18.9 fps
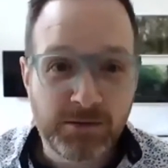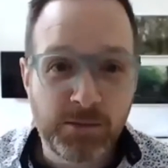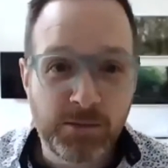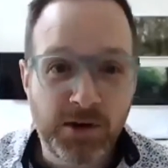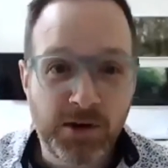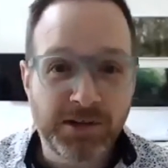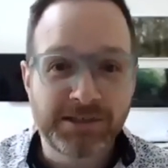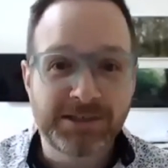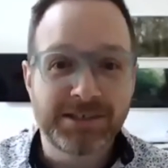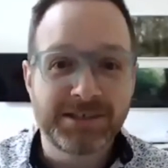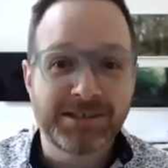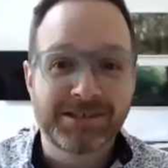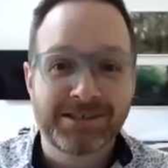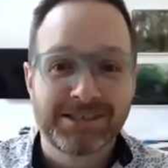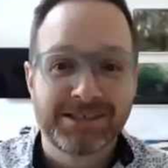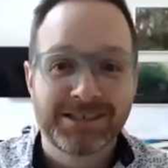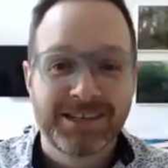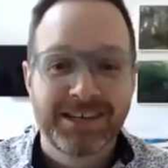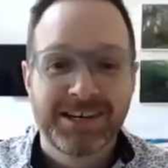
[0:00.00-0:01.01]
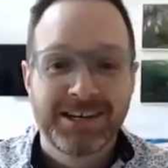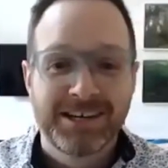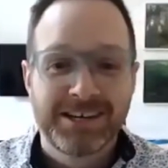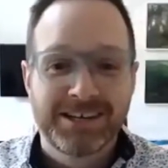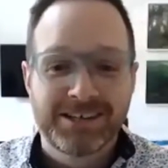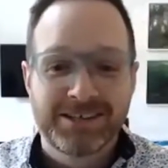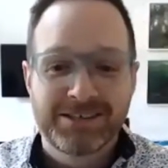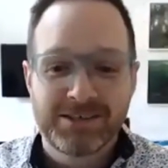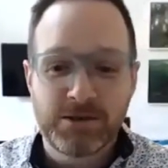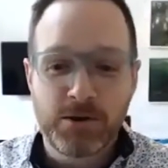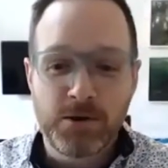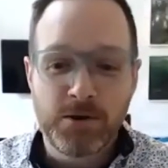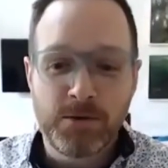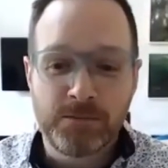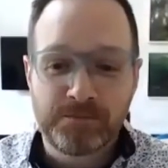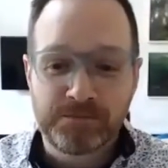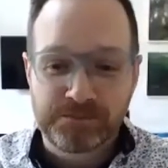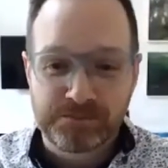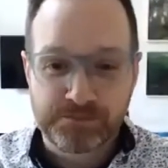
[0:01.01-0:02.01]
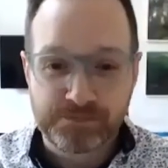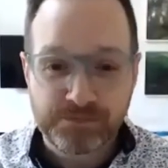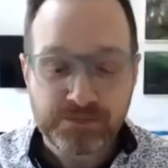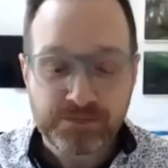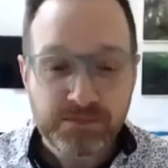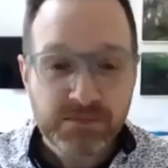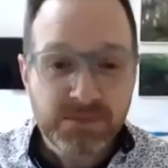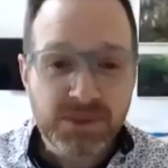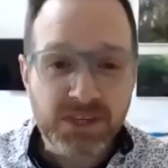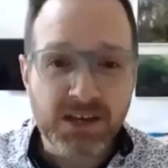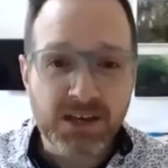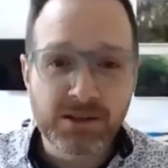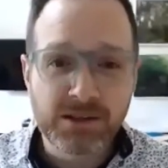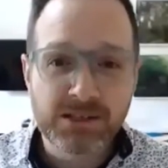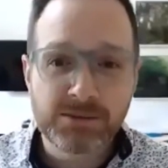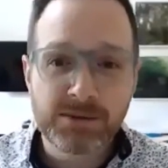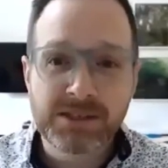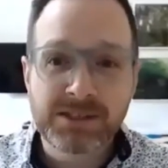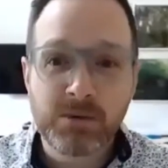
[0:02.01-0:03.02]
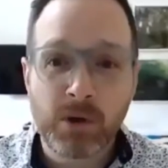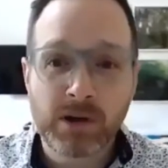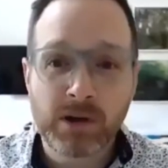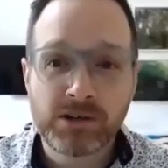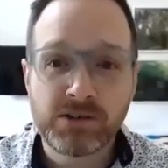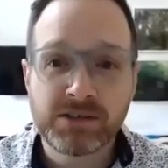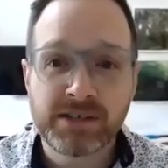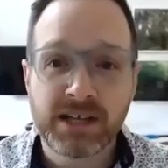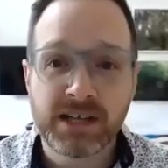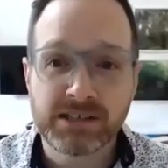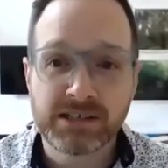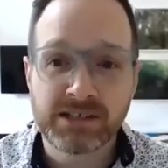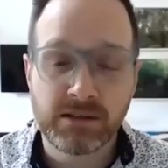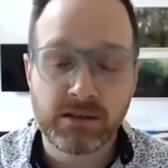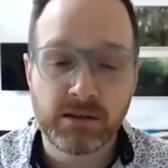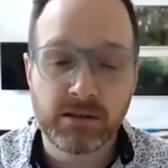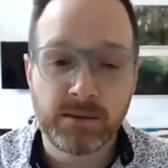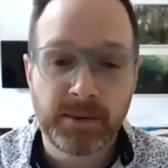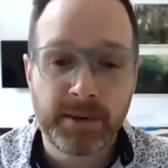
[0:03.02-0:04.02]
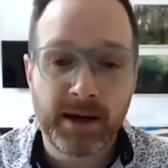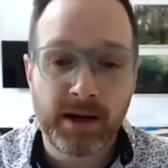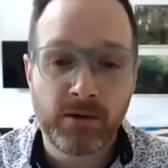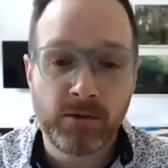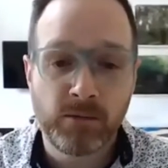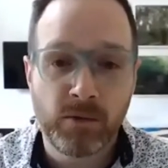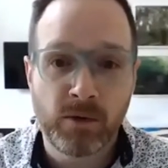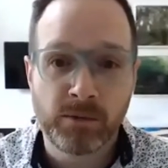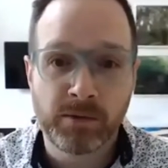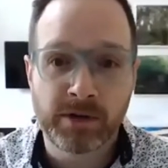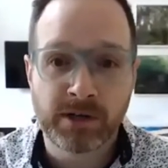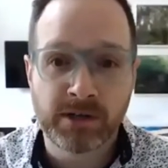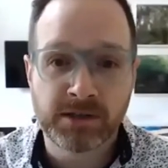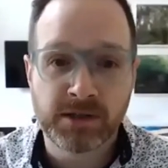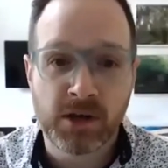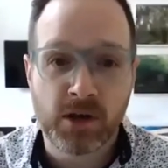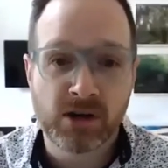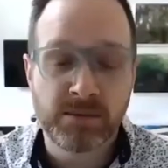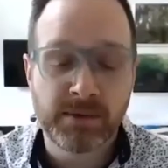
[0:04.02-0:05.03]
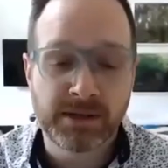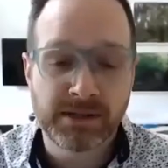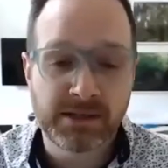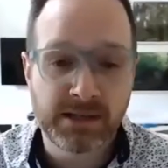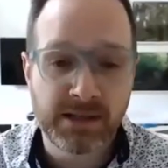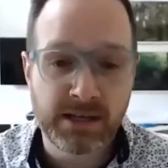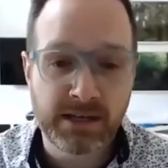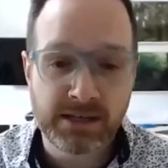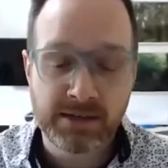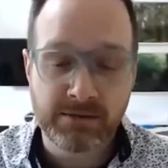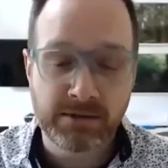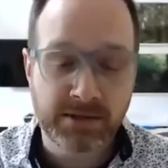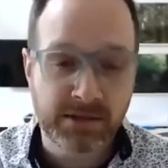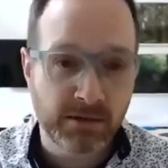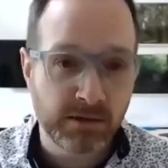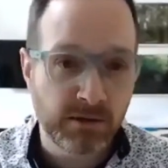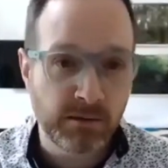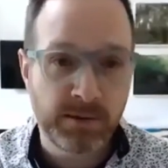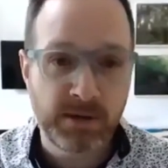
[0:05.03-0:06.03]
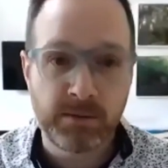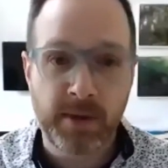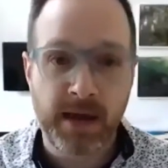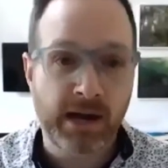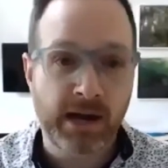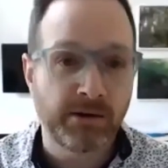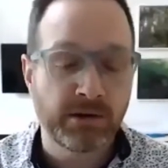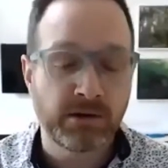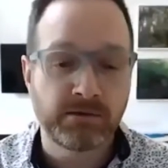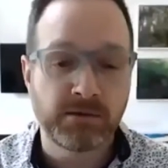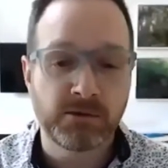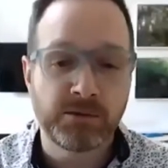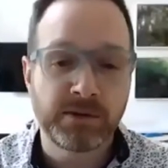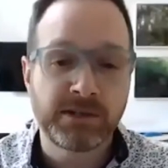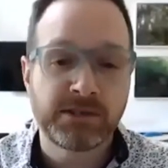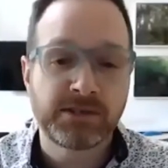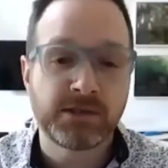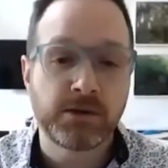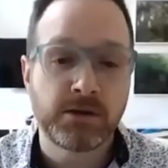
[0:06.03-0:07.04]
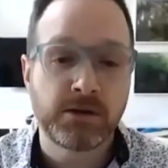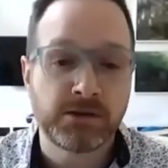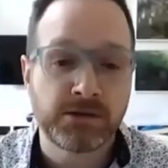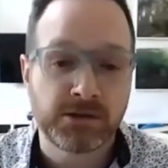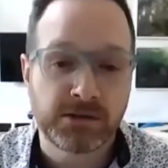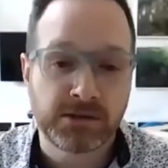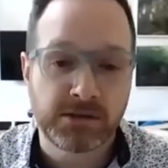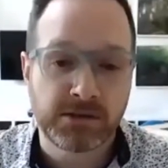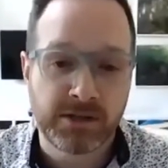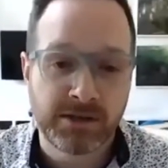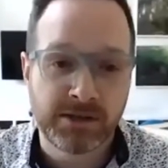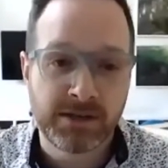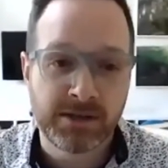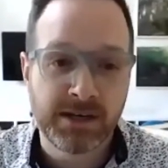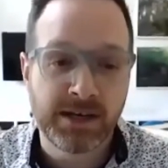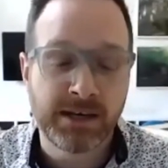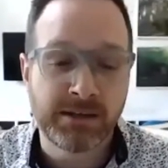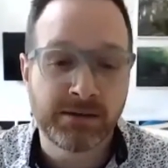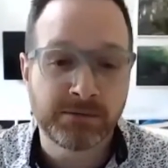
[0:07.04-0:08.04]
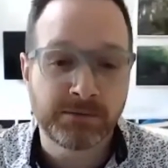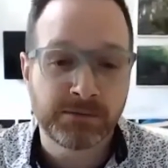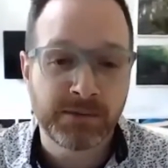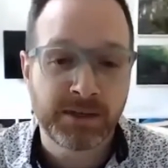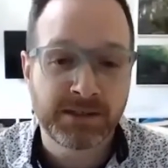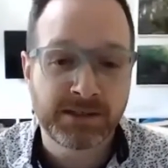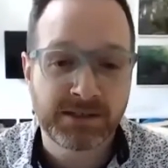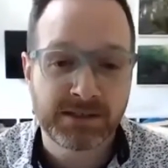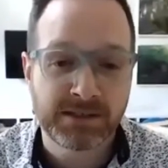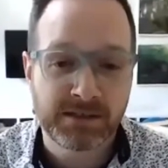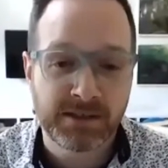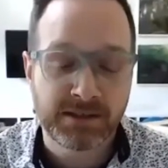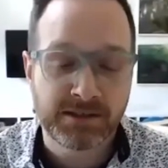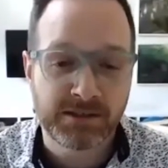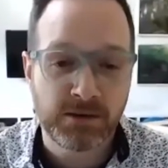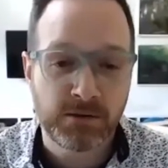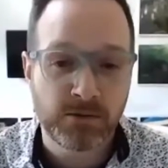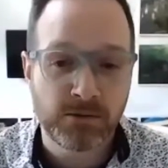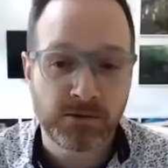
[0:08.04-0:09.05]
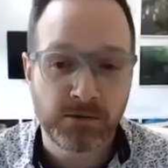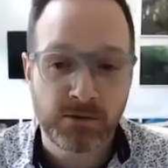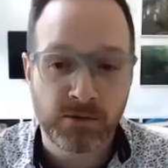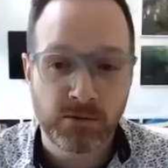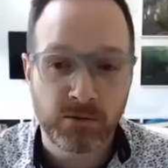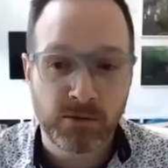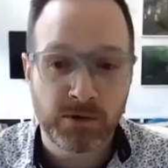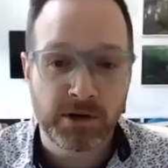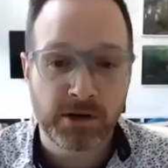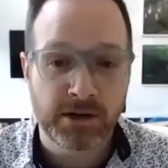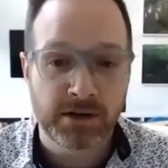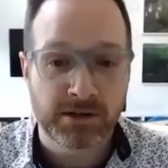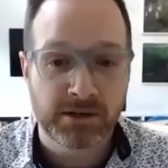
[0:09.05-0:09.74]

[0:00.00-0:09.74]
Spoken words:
Baltes. So Elizabeth, why don't you tell us a little bit about what we're going to talk about today? Give us a little bit of background of your research, and then let's go through your work.